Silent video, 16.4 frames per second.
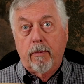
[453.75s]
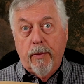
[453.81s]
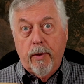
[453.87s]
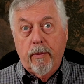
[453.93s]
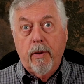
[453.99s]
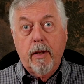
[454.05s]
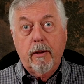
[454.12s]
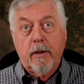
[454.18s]

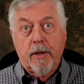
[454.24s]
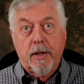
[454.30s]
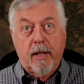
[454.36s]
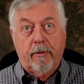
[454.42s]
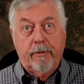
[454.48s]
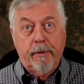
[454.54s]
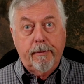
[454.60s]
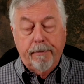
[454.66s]
the really good
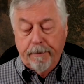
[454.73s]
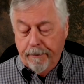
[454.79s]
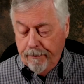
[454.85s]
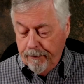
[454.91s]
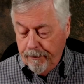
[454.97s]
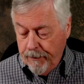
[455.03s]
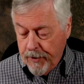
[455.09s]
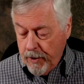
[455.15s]
stuff.
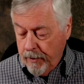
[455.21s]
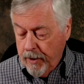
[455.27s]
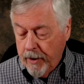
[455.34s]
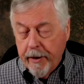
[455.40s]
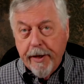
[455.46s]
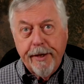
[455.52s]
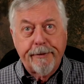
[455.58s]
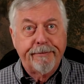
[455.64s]
So there
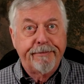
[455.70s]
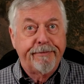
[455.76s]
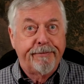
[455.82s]
you go.